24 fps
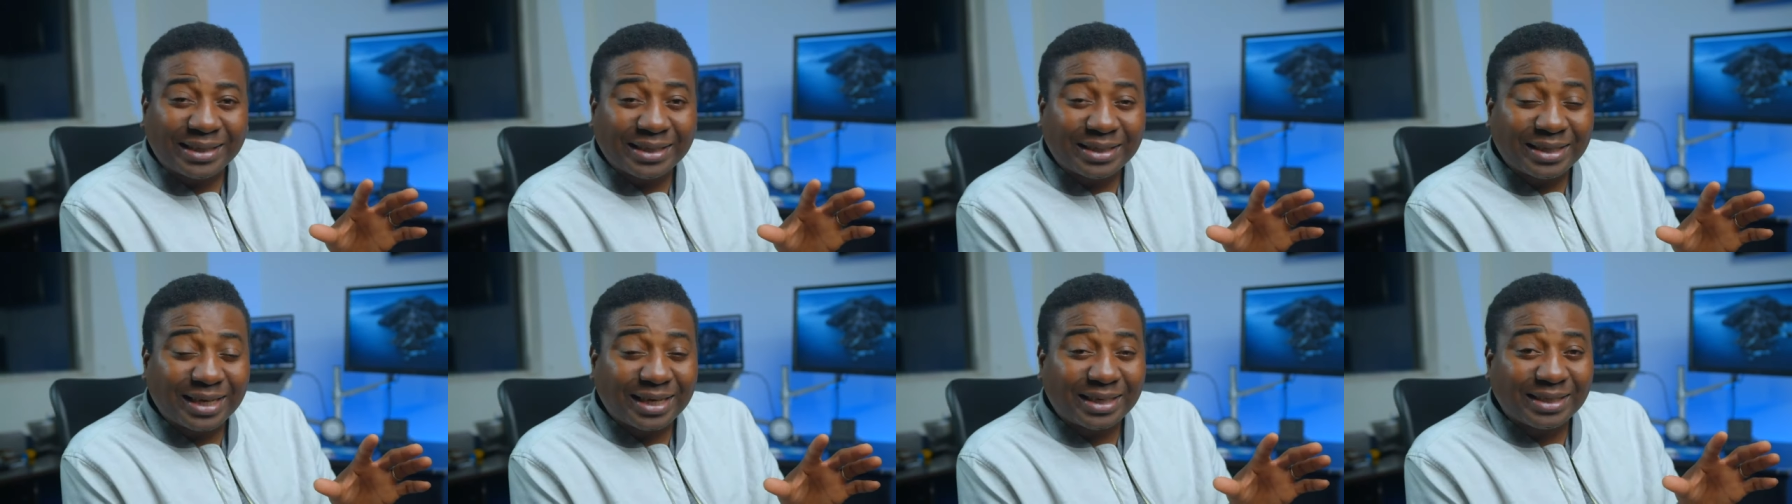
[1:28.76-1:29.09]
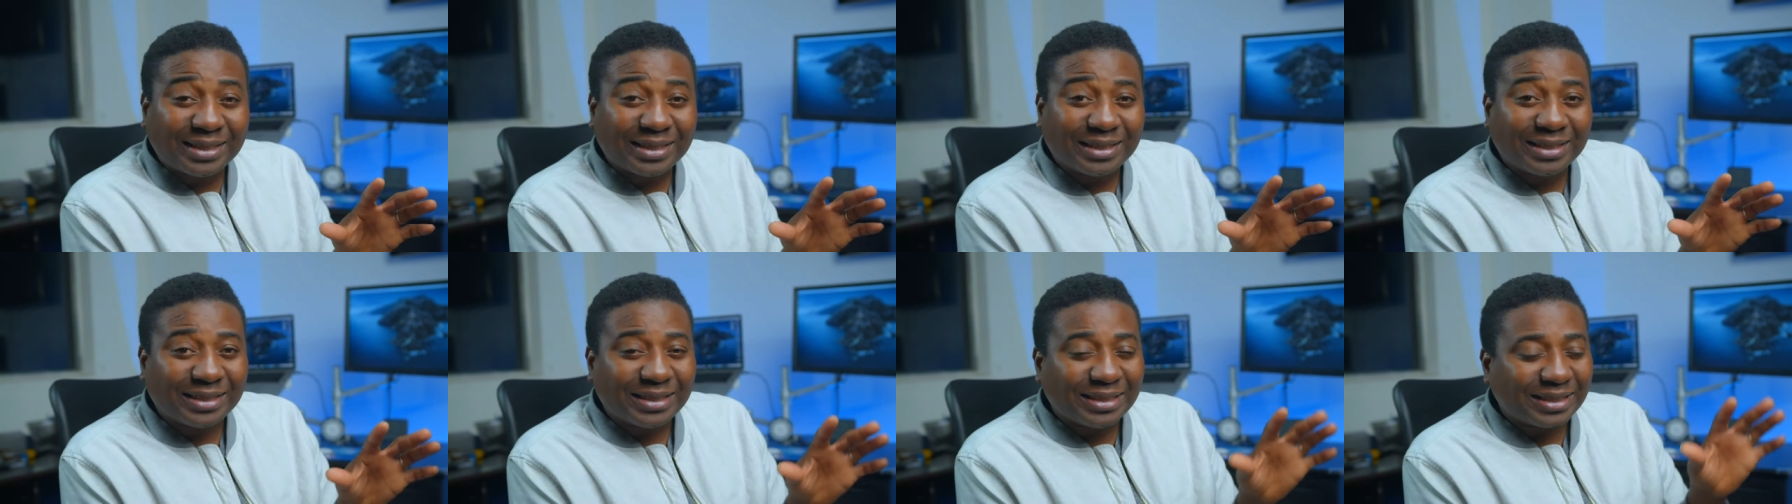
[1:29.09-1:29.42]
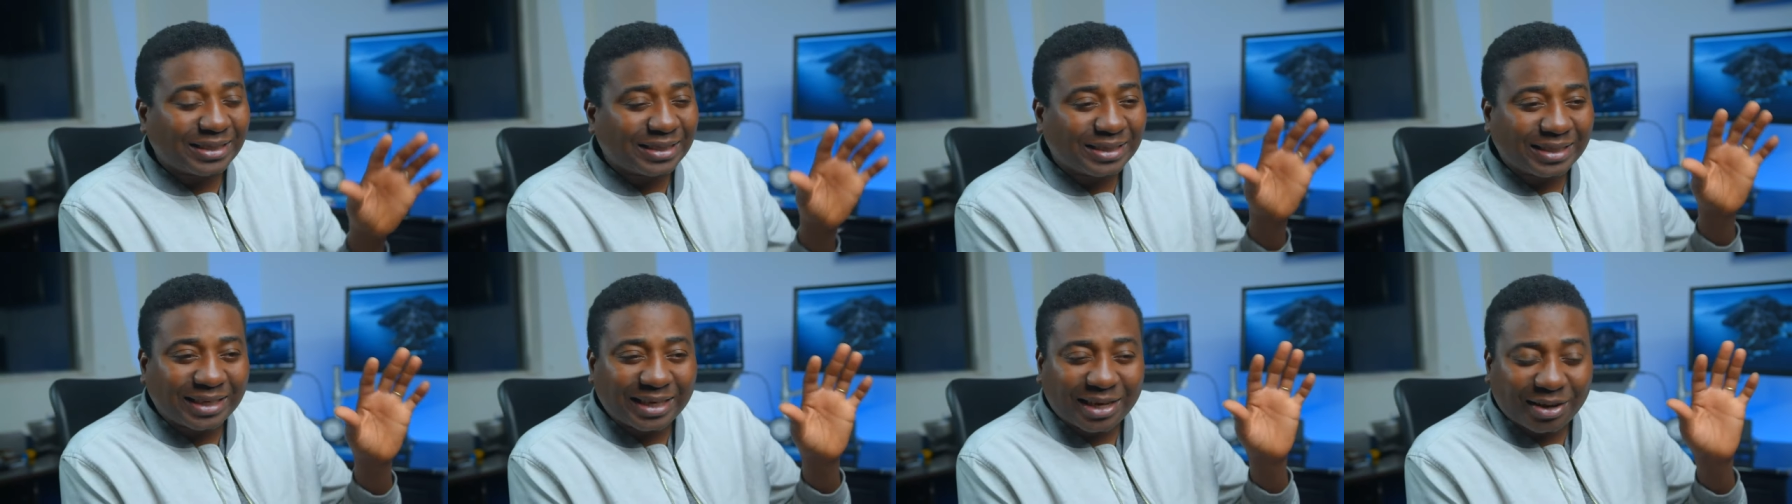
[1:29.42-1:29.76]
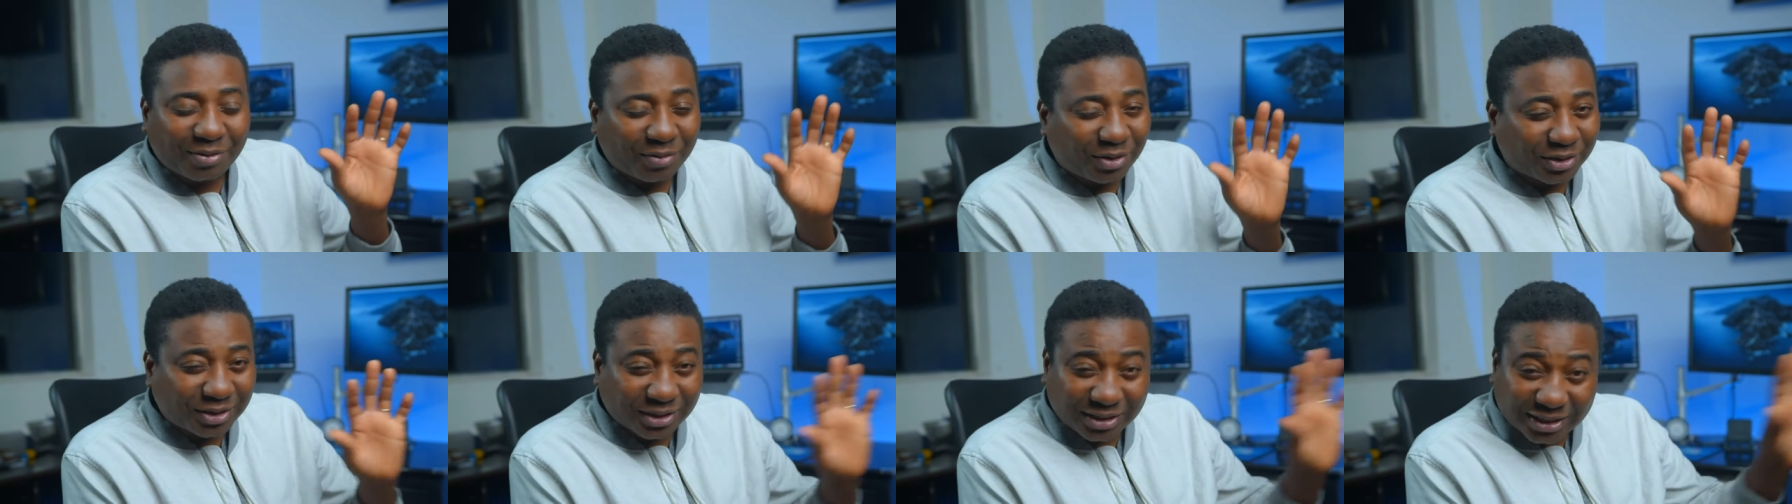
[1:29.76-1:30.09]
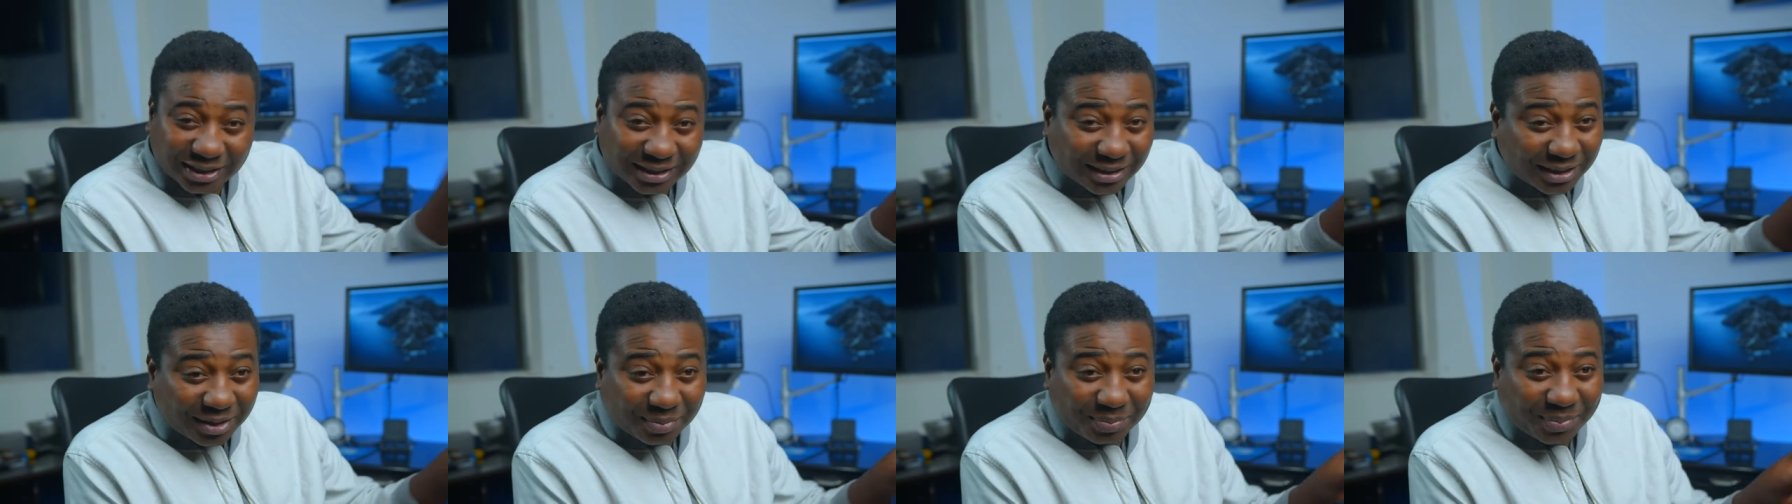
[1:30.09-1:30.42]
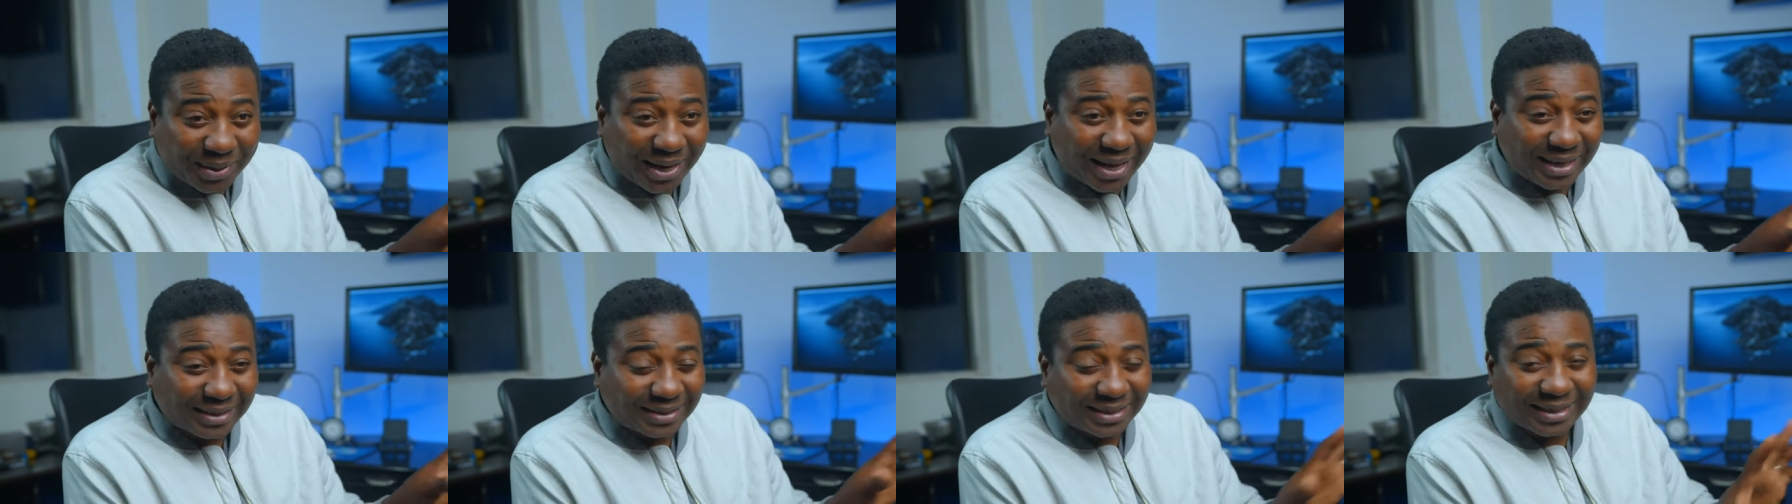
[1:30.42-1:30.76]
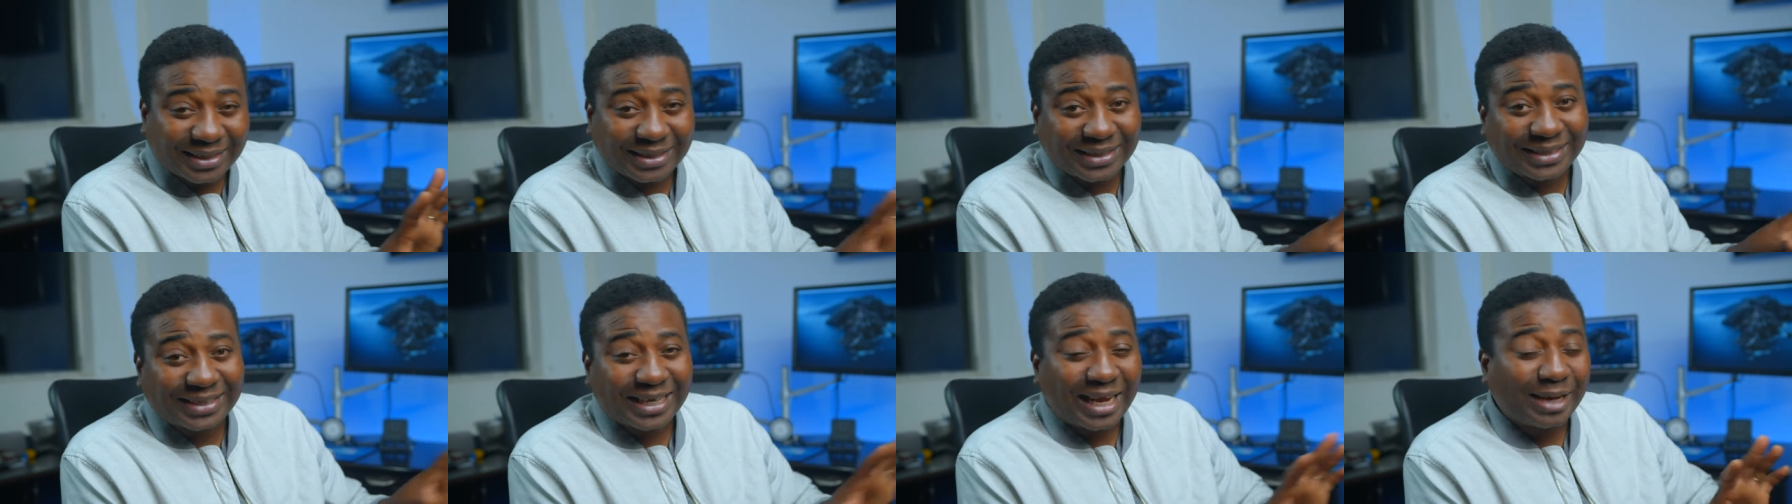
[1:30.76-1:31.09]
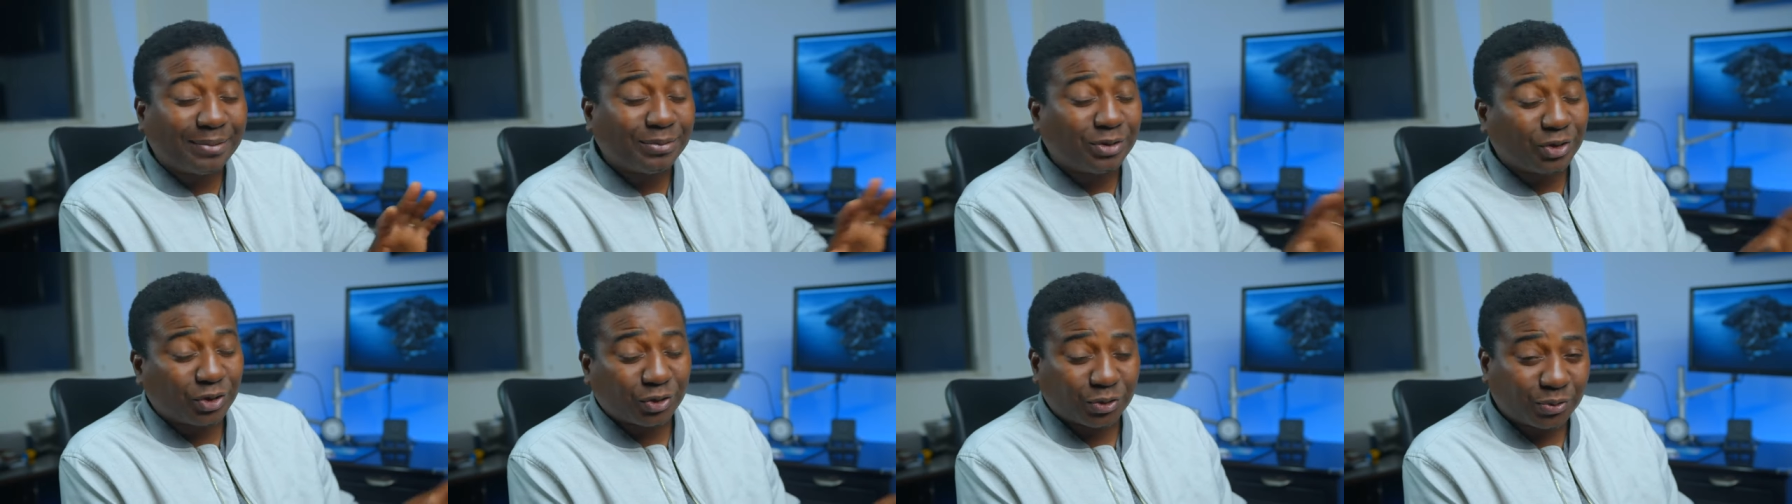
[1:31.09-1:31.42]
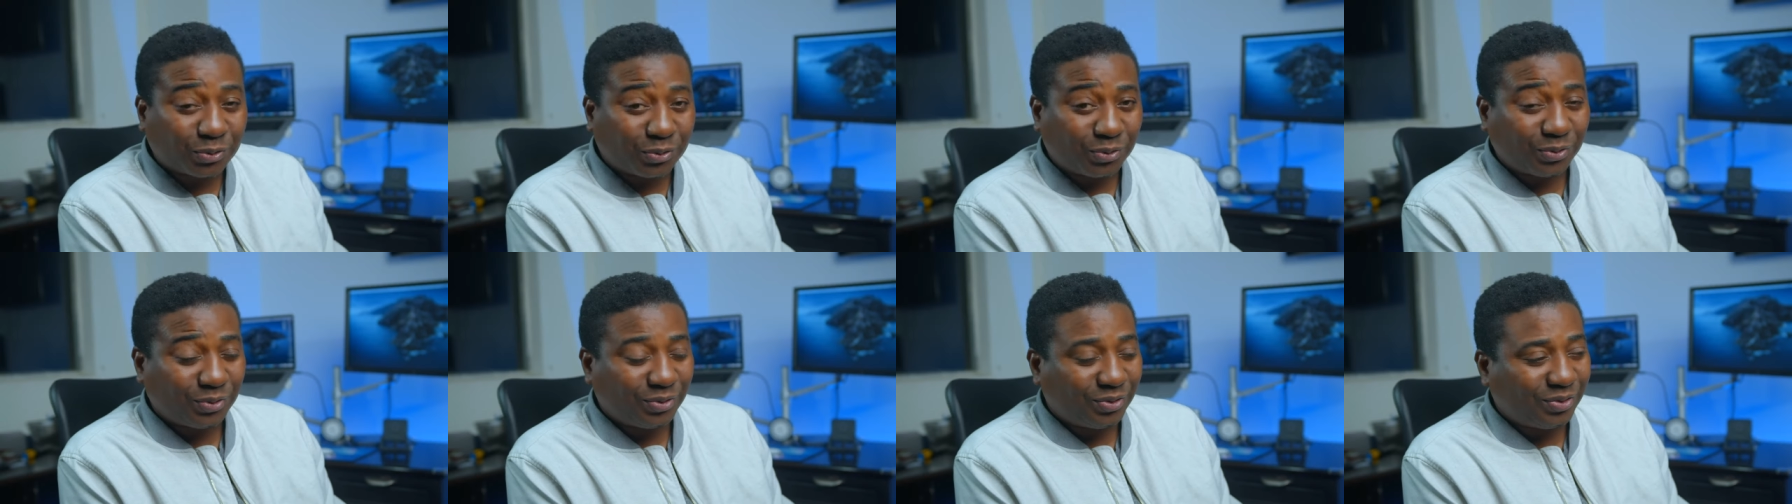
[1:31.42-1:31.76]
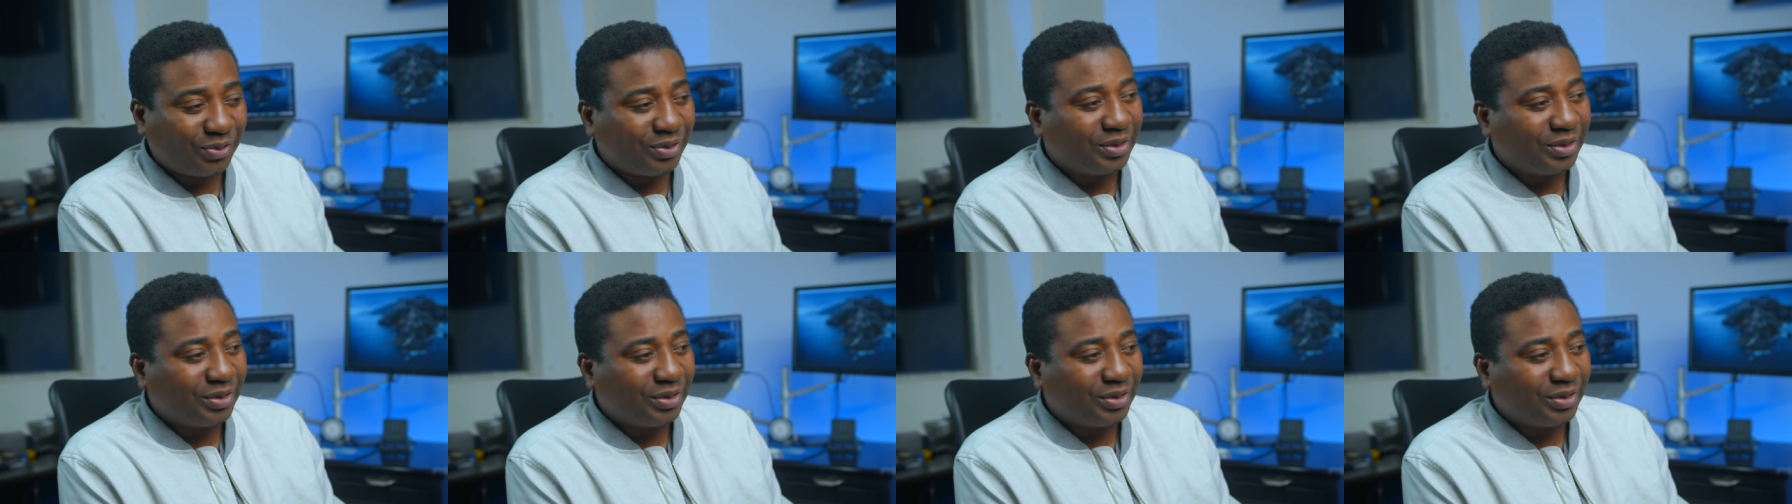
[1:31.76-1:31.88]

needed it, it wasn't in the plans anytime soon.